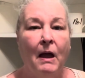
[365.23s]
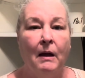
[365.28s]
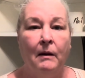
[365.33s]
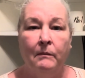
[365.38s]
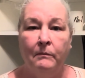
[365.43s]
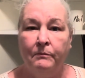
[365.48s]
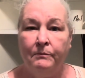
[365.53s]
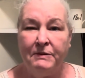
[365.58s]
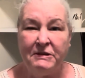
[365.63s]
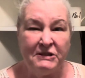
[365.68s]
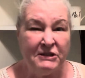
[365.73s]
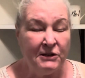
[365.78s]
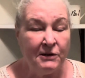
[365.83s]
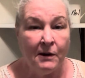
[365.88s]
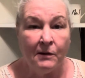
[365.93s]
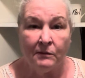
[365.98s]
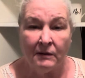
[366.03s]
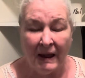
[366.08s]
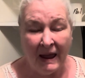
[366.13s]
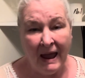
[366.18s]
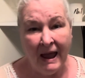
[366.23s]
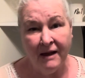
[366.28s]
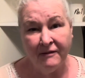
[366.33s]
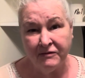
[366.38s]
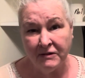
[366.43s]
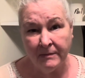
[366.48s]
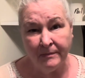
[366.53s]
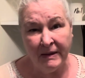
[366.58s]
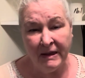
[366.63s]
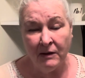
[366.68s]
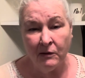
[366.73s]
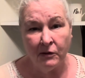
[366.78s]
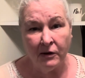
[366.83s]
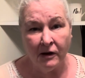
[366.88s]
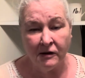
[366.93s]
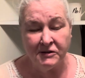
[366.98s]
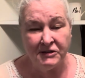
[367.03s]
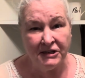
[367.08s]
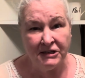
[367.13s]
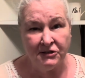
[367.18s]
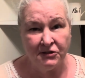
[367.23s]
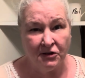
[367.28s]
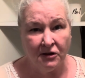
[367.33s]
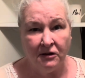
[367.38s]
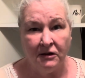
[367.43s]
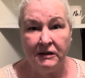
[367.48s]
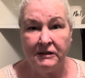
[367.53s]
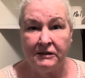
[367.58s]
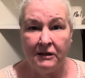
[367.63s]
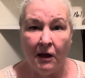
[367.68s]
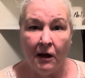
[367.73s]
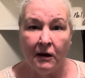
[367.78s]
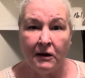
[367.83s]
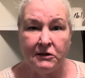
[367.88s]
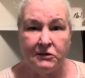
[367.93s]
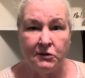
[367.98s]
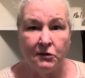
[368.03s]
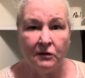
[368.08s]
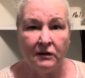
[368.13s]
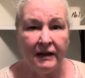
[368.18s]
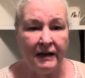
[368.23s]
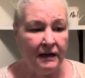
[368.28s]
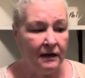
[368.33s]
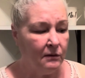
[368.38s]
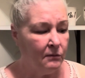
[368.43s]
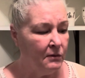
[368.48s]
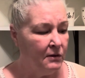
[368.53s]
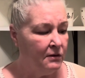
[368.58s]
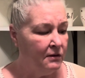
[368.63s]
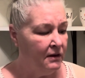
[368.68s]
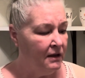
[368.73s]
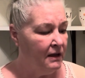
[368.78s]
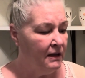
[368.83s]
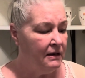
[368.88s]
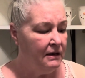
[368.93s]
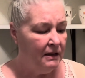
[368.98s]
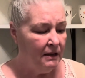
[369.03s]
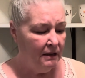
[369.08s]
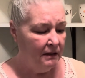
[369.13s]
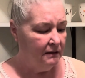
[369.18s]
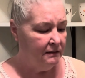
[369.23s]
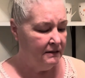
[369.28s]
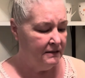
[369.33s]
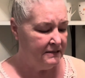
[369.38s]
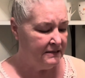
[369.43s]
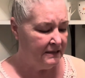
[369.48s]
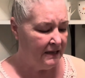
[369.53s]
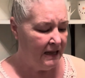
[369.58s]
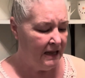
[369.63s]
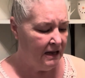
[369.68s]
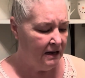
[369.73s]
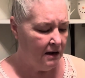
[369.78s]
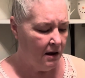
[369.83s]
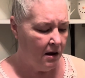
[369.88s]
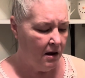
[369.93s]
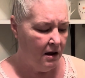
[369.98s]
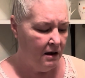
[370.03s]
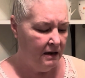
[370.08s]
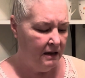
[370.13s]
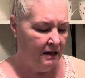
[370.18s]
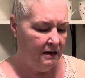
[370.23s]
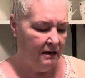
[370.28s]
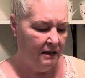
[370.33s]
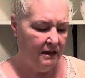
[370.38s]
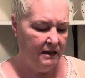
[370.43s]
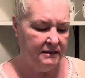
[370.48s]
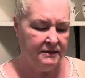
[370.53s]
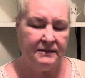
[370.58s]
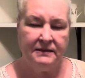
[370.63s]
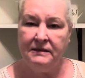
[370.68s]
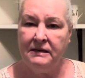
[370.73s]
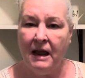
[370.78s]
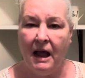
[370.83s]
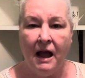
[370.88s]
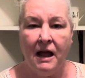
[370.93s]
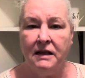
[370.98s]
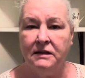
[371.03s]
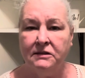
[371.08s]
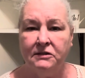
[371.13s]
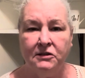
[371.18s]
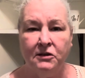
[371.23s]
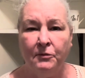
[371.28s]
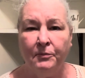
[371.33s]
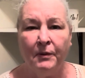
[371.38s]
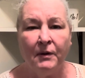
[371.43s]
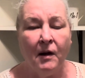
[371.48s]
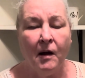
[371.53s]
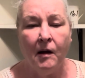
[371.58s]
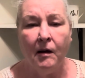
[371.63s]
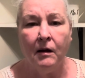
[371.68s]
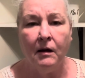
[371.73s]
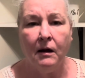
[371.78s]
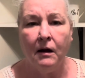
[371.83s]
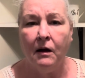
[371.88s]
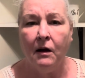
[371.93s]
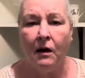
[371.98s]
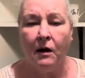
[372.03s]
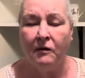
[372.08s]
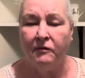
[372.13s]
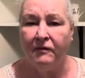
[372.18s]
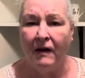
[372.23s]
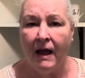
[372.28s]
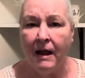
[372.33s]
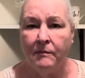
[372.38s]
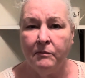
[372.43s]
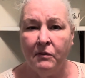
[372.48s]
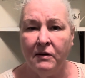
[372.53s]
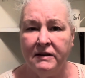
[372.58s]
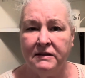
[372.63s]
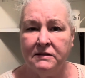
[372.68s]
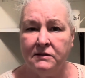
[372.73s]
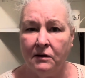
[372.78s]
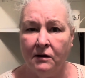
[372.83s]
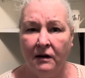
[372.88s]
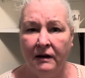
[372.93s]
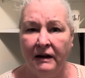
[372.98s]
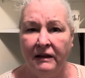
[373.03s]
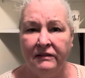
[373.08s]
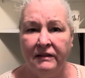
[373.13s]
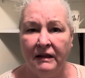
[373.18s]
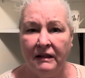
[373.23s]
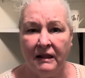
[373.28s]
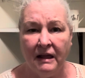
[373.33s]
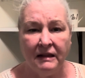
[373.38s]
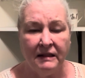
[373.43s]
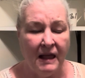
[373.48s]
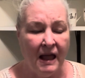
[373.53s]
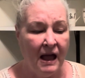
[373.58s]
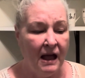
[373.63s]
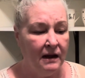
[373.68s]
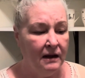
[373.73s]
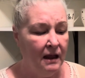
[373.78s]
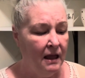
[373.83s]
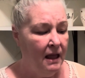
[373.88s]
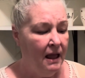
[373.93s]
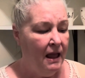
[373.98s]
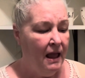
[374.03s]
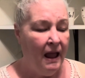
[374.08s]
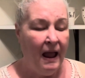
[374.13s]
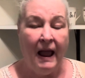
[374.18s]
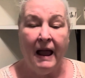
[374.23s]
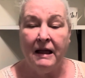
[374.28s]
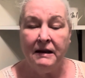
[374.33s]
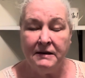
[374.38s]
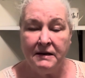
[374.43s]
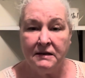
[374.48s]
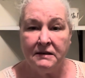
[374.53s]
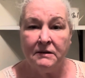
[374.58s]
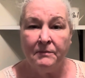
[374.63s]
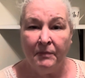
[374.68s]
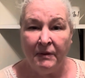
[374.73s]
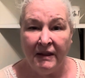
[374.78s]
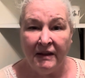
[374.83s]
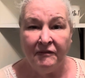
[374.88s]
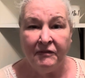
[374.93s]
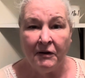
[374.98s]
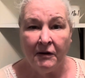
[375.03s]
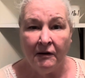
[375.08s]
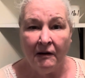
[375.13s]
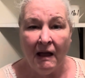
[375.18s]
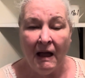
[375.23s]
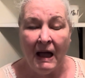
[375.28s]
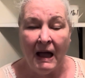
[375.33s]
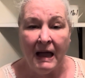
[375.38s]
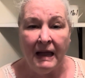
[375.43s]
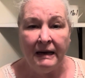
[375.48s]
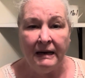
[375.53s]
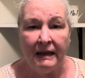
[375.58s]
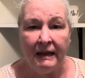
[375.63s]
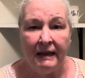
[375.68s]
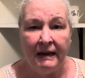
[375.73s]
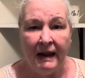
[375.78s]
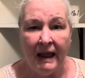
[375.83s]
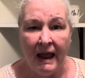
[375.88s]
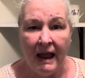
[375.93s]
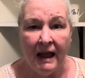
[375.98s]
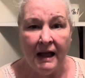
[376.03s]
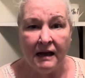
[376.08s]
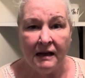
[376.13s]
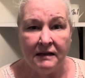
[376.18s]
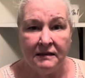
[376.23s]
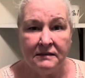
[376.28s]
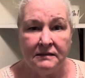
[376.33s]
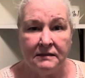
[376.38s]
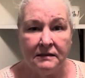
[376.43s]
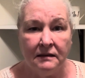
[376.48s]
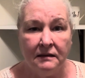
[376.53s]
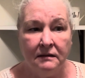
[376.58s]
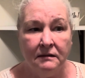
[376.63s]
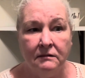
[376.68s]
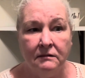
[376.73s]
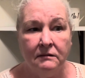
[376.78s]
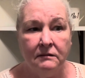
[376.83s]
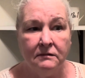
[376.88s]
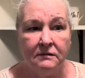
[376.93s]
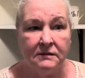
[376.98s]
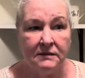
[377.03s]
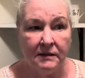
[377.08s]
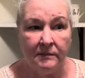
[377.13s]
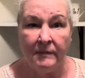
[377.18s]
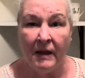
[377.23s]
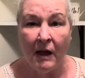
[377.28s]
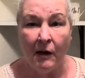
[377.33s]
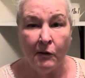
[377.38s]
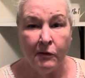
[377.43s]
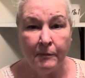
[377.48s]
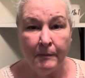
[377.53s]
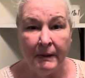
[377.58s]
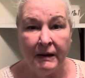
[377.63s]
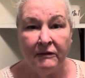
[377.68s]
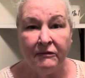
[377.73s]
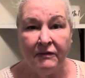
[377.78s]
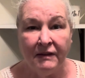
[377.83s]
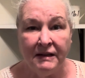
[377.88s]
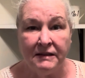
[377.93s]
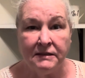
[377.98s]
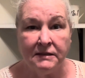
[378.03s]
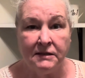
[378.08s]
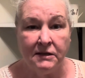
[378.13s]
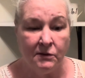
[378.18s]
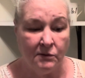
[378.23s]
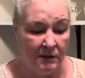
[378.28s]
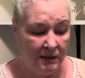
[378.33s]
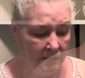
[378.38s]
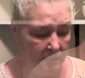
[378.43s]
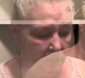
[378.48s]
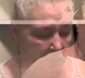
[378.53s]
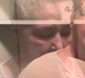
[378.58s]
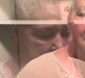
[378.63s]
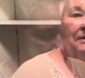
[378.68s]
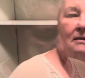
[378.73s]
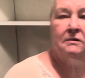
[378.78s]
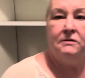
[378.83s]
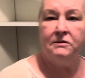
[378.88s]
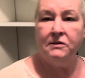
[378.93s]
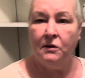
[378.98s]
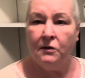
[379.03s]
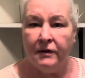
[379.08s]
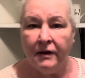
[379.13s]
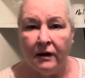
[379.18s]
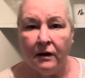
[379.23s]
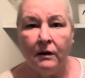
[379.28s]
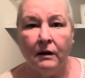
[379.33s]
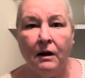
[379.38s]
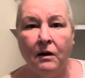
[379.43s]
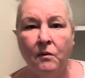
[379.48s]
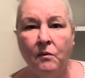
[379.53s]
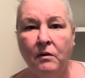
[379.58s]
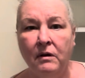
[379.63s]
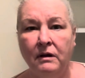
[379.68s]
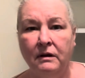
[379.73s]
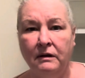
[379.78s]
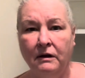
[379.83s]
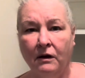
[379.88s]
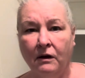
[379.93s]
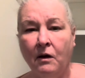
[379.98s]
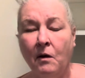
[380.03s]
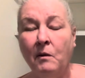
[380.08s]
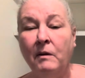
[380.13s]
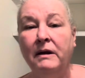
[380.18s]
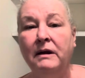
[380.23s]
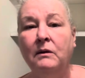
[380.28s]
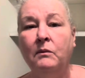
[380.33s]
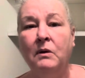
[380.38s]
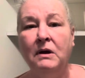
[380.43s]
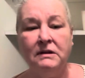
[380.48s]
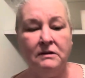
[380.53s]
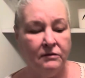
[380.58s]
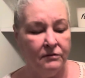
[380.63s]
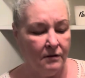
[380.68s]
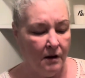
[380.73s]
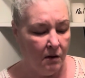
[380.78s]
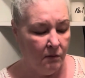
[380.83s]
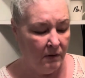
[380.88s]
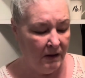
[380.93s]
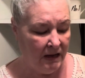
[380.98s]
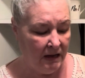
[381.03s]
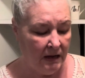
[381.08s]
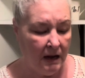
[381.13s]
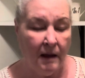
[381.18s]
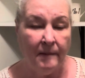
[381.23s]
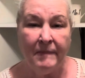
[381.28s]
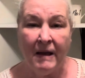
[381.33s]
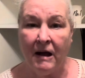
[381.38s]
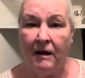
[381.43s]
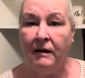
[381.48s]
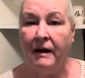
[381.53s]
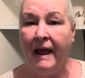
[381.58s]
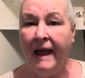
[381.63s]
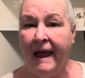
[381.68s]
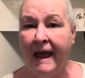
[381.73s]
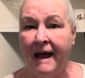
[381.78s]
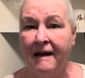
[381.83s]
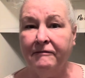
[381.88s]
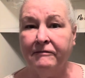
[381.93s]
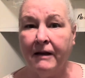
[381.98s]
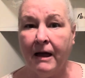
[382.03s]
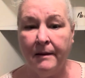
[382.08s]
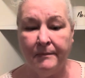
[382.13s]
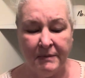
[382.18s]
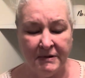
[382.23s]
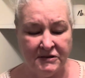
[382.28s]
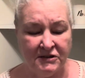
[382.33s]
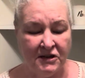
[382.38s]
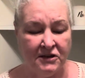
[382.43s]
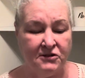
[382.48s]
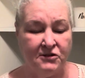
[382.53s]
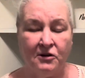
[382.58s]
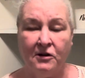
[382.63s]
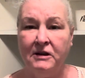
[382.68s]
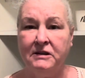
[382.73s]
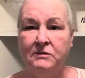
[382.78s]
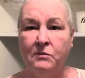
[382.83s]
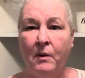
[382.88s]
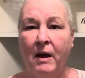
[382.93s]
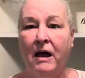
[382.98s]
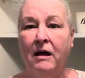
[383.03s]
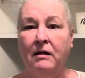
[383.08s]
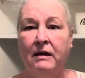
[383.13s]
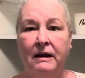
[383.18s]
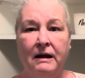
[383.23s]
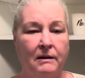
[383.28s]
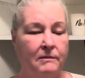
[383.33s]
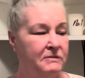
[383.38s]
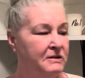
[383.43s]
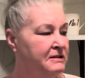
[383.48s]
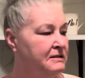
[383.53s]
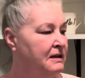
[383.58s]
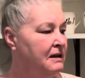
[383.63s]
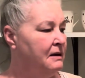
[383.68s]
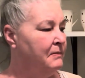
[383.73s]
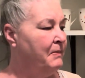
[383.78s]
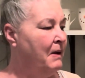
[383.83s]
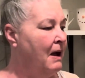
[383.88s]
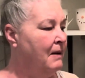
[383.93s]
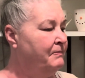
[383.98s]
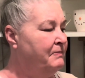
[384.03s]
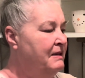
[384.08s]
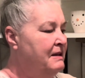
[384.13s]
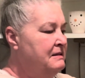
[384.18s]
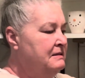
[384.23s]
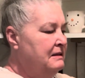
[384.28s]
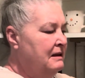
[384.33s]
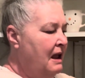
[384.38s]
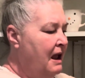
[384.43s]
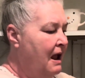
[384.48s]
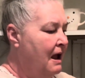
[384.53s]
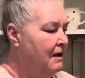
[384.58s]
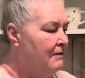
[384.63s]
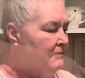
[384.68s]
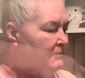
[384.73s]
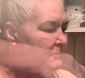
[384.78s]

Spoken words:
But you don't have to peel your ginger. As long as you clean it real good, the skin on it is not super hard or fibrous or anything like that. And believe it or not, it has some health benefits to it. So you're going to want to throw in about a half cup of ginger as well. And I'm just going to pop these in half.